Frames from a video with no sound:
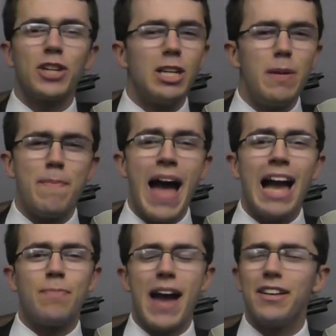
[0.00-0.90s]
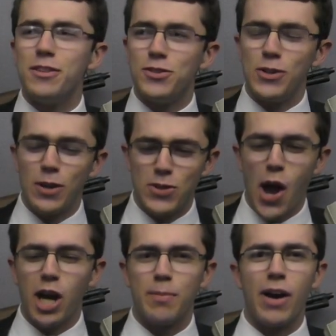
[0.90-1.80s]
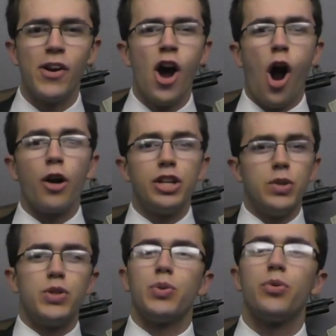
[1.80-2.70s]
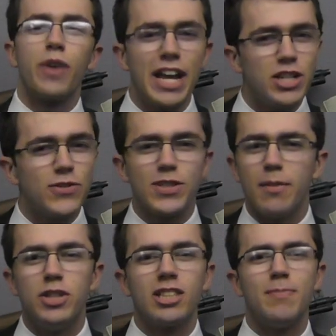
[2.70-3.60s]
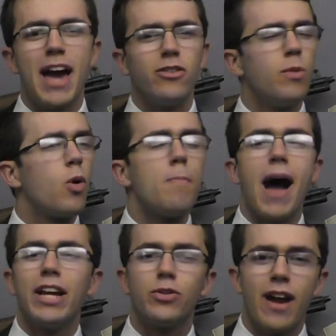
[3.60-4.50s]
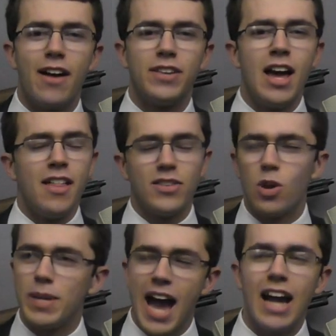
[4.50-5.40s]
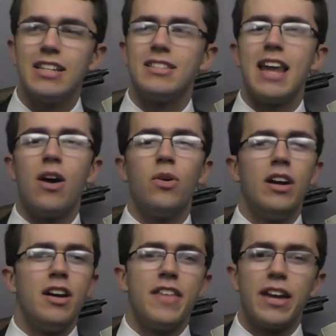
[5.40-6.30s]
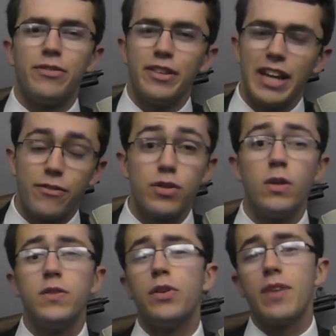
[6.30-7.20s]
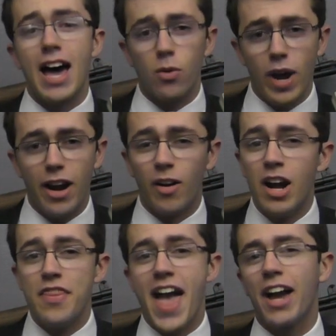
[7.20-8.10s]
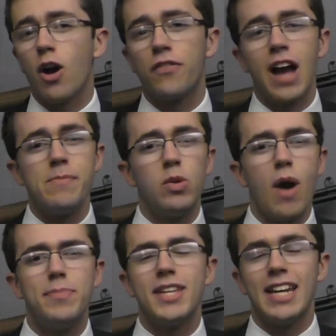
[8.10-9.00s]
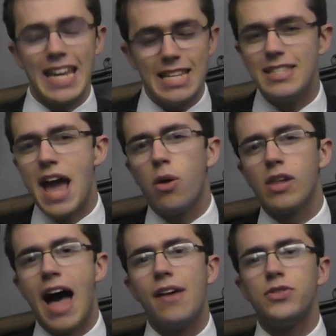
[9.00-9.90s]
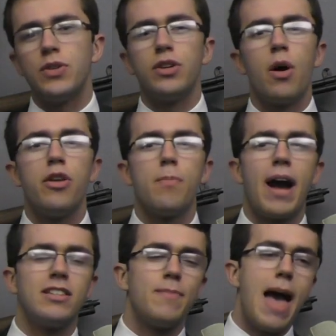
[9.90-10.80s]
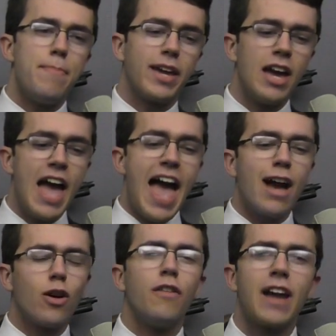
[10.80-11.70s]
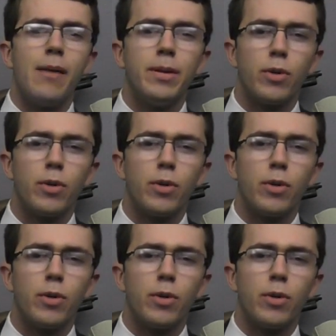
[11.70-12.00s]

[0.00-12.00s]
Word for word: good to be back, back in the studio talking about our usual range of subject matter. No more Minecraft. That's all behind us now, thankfully. And for those of you not aware, the Heck Off, Commie website is now live, so you can go there, buy some epic Heck Off, Commie